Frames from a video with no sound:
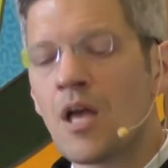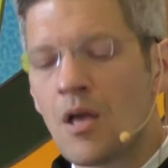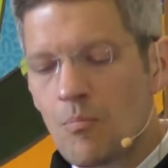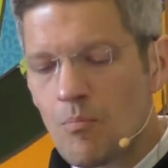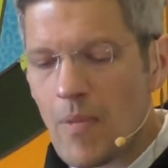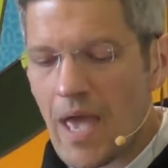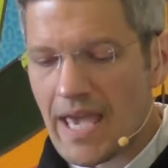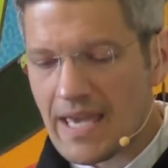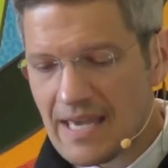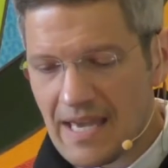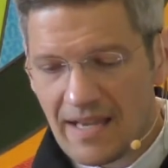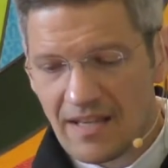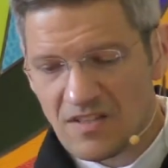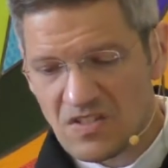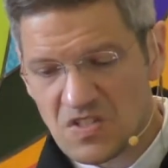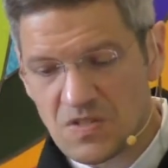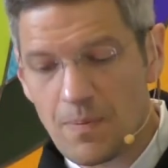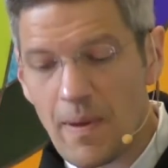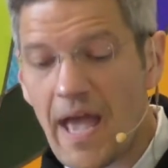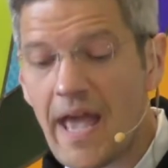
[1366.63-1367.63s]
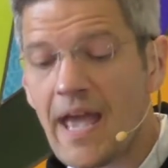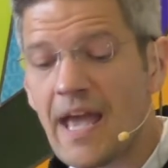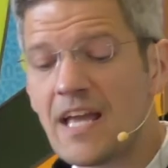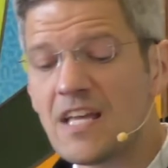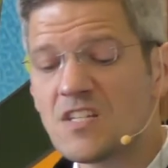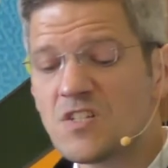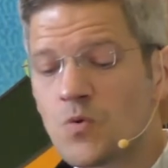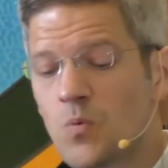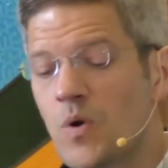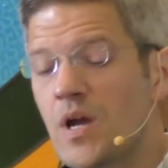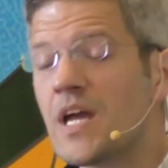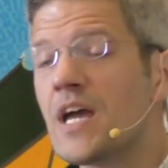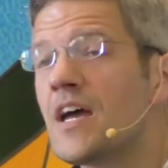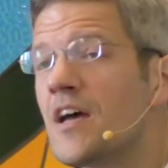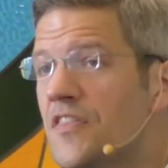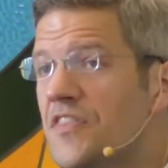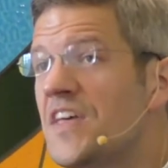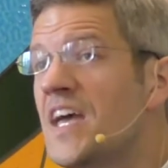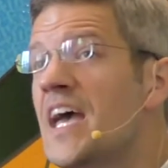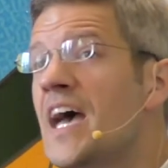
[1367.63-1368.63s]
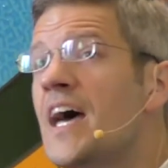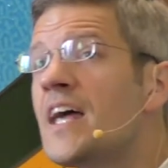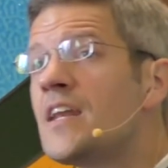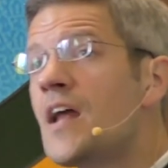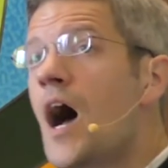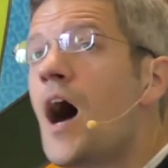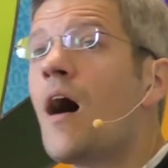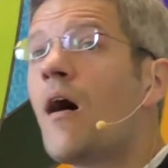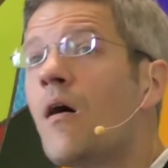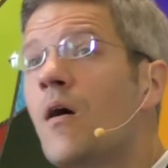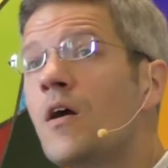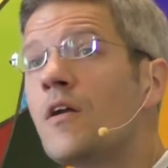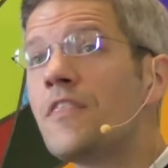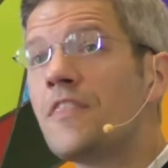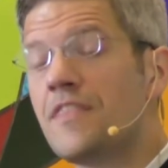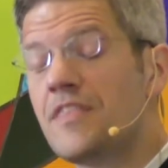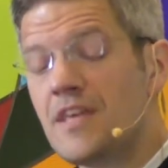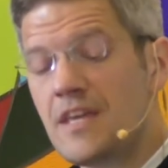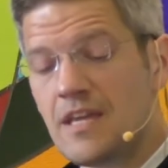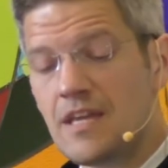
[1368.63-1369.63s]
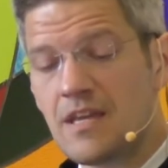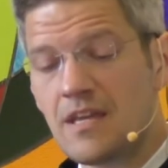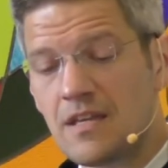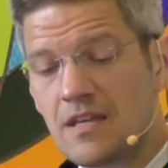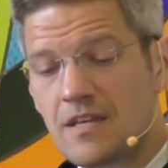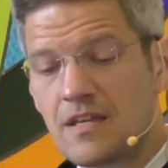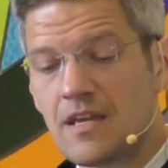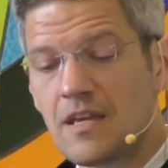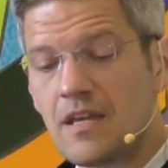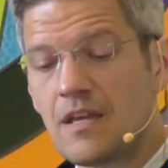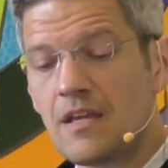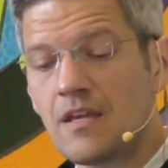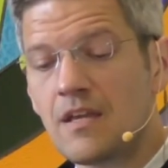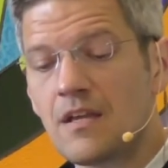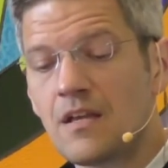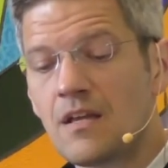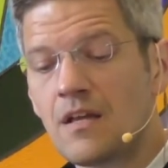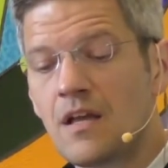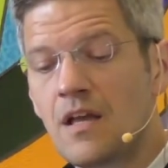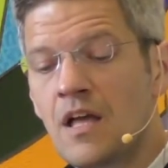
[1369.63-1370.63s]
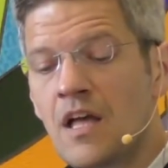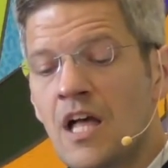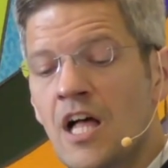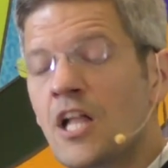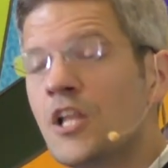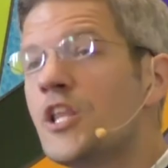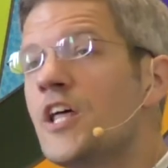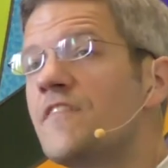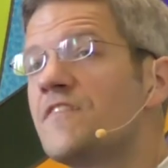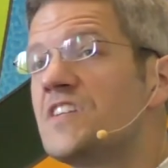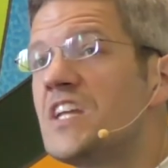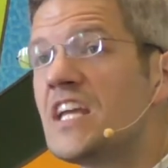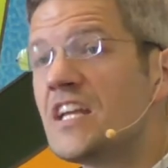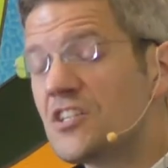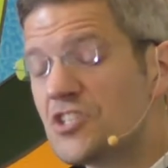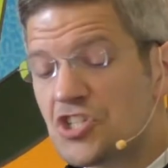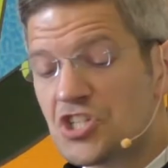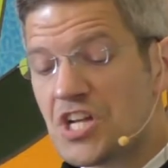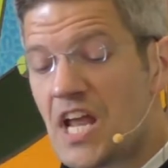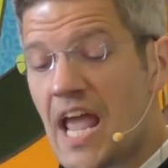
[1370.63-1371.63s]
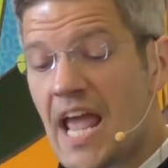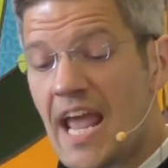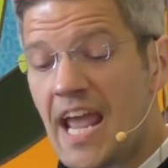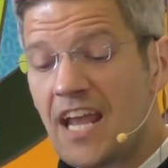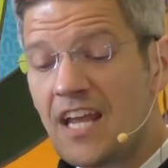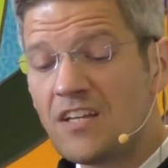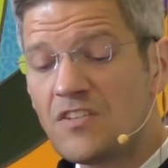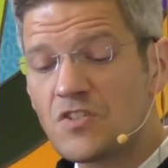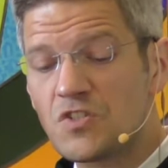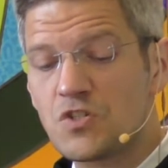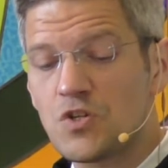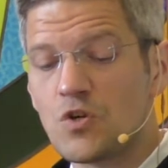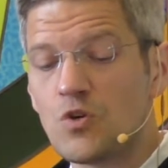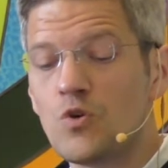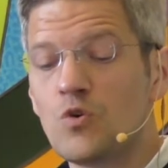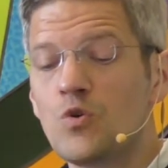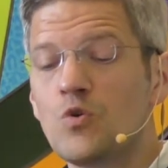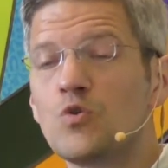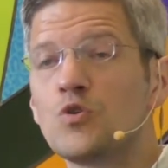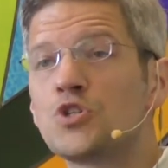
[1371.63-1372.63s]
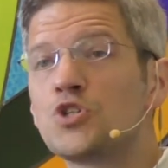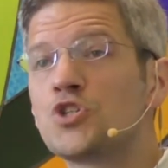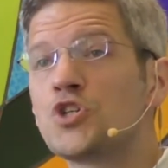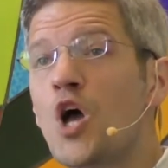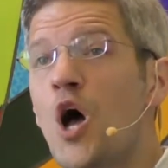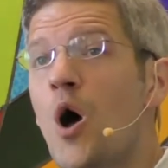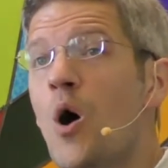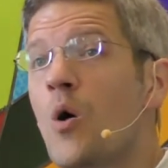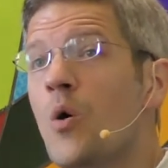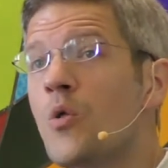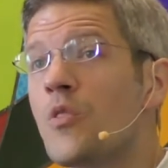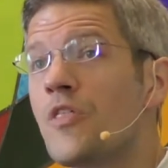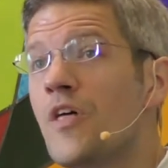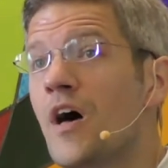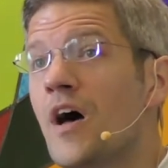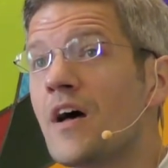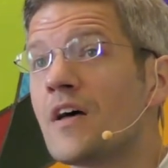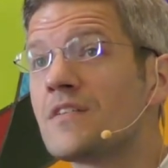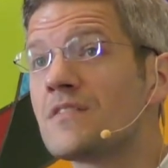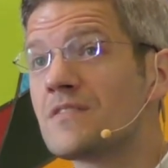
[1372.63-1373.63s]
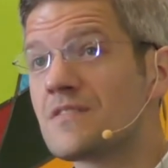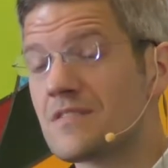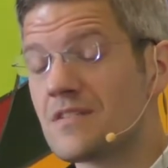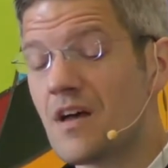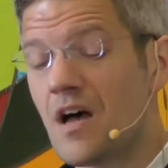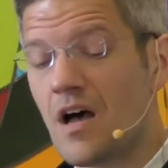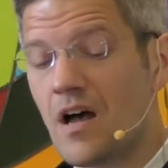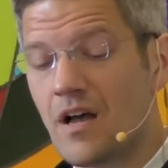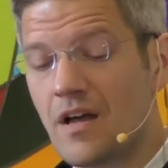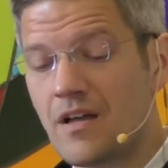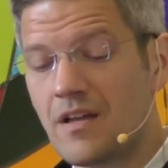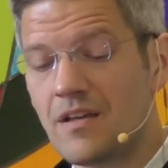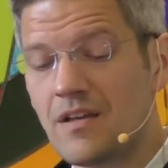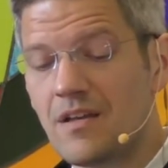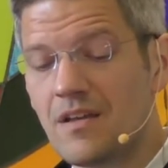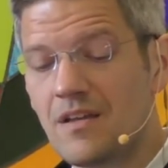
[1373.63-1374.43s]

making space within our thinking, lifting shades to show the sun,